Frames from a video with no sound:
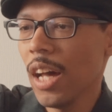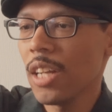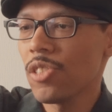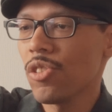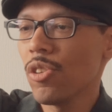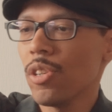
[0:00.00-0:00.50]

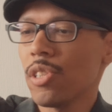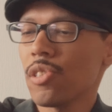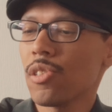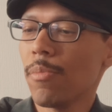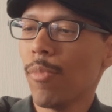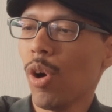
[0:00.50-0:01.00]
as good as
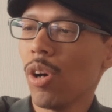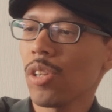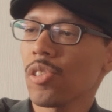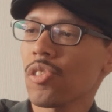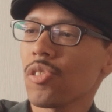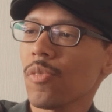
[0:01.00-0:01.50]
the
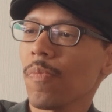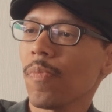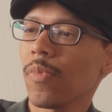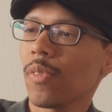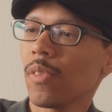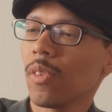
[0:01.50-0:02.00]
malts
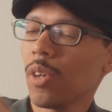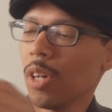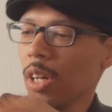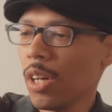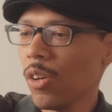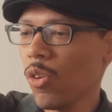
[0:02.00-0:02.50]

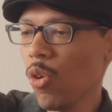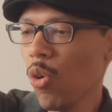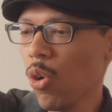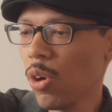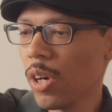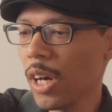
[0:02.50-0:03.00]

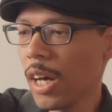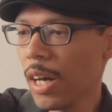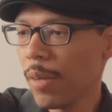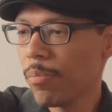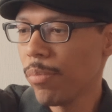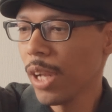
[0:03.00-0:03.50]

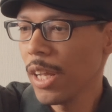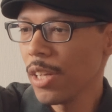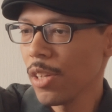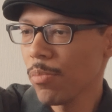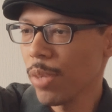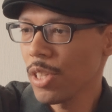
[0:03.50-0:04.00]
or
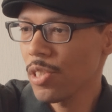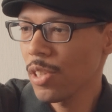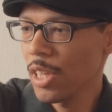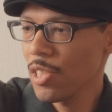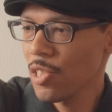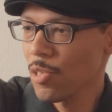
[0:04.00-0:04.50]
blended, but
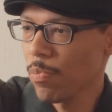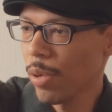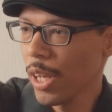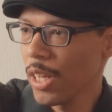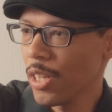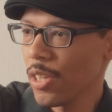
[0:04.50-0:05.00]
this is
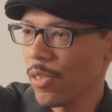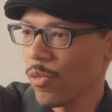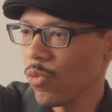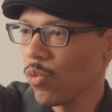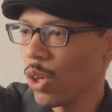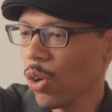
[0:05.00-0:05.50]
blended
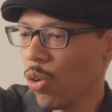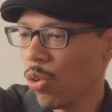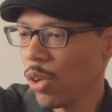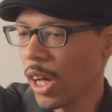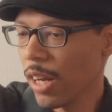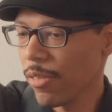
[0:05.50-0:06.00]
with a
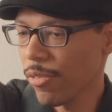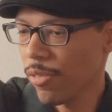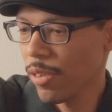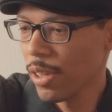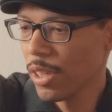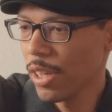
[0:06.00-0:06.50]
whole lot of
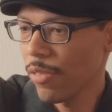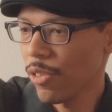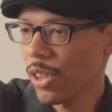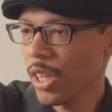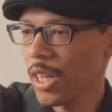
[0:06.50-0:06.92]
different